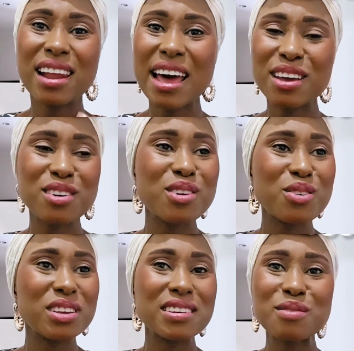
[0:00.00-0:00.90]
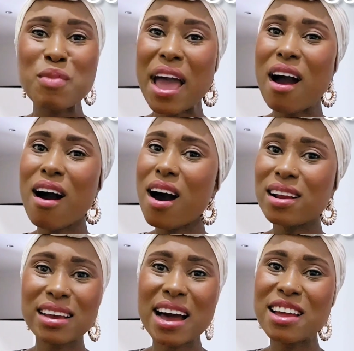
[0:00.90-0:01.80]
like, just my
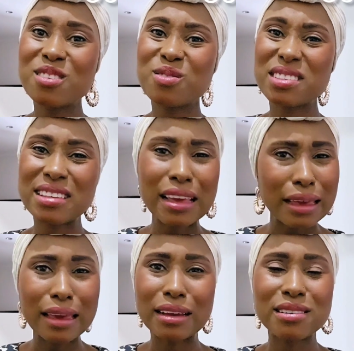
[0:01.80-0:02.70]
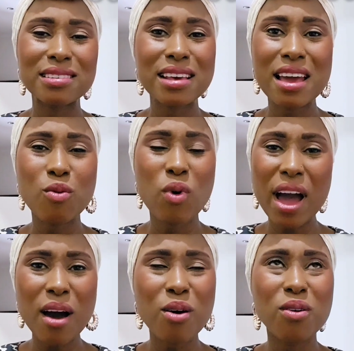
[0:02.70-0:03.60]
heart kind of sinking to say,
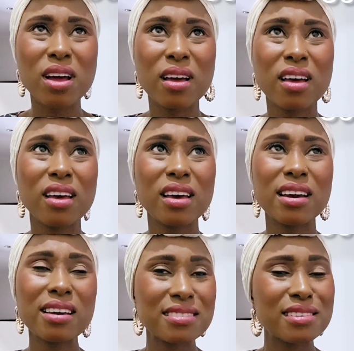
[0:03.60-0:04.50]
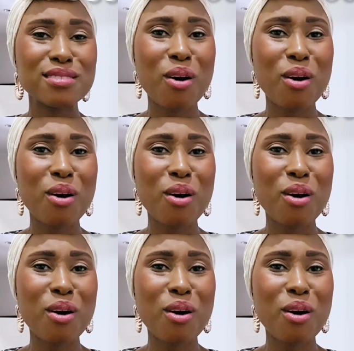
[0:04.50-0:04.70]
wow, is this